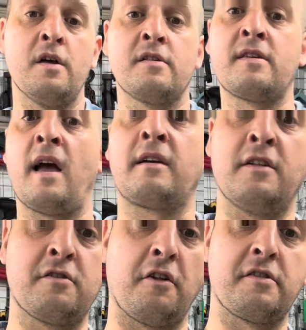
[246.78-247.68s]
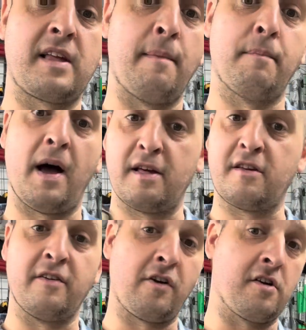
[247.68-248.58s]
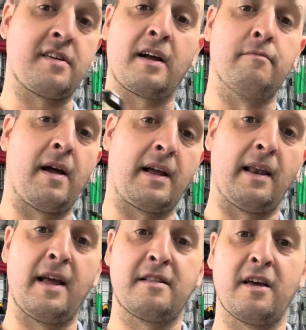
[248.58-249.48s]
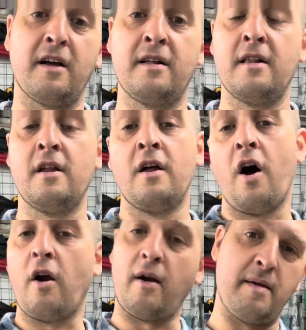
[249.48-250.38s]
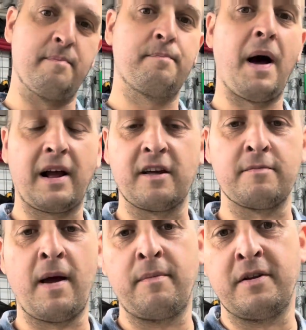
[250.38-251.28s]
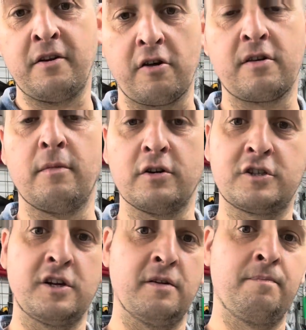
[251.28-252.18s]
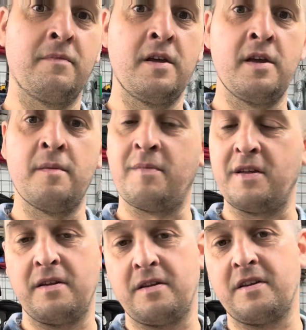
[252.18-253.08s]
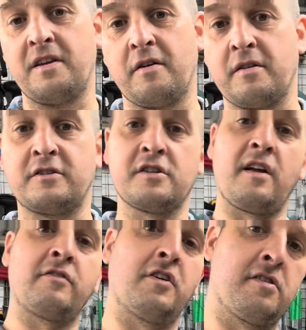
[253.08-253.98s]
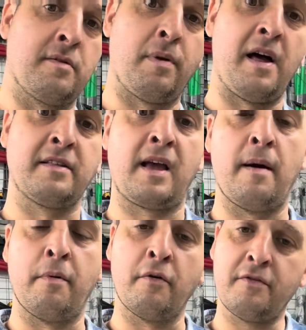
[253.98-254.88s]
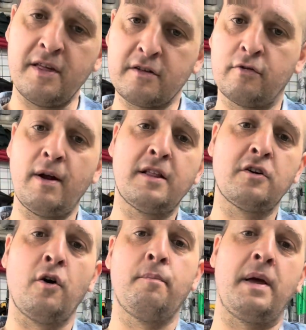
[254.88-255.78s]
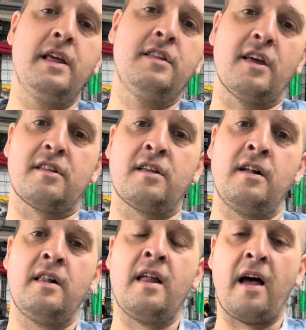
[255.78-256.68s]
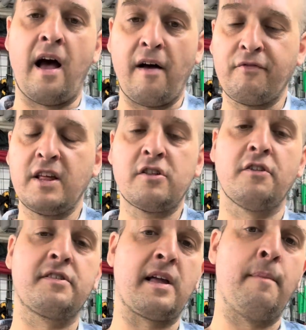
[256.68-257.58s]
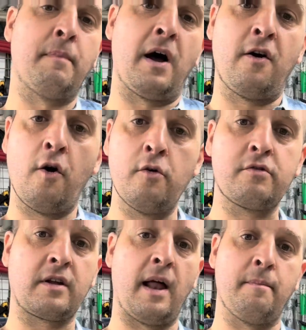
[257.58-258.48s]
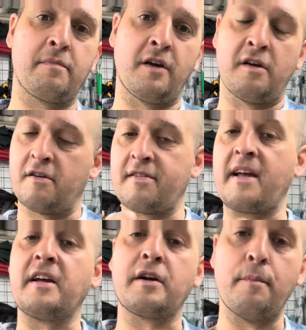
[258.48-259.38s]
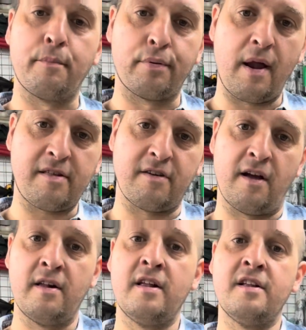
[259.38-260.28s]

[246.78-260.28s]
seconds on standby. So you've got a second regulator. All right, packers maybe not so much, but you just have to go to suppliers and get a book. These critical pieces, have things on standby, hose clamps, a second compressor,